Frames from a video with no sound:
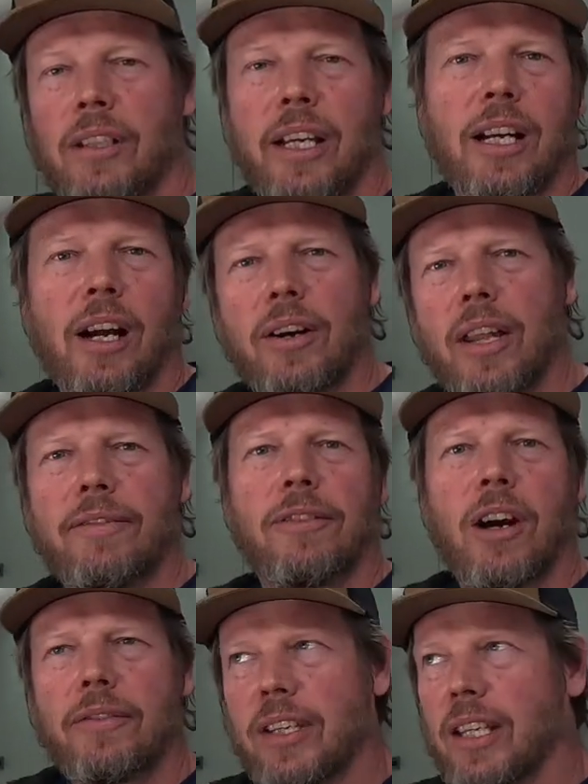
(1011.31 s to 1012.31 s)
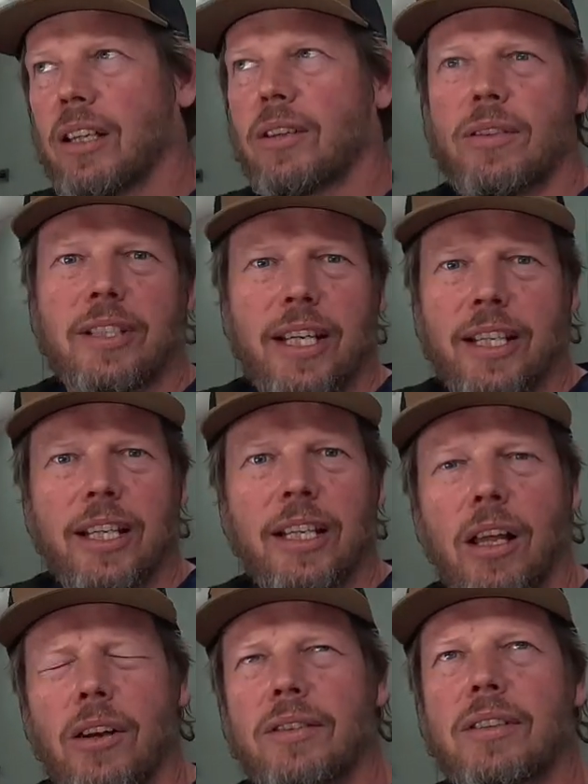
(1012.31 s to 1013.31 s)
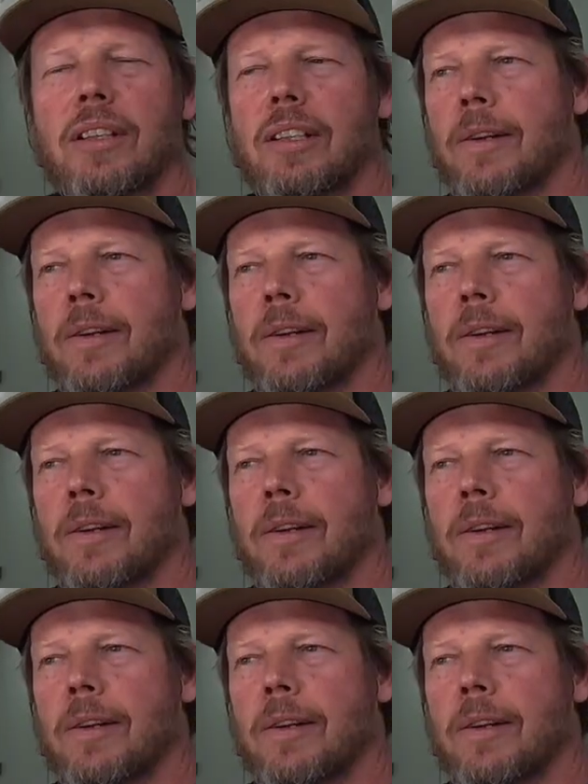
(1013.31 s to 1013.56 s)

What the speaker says: you know, another 5 kilos or 10 kilos.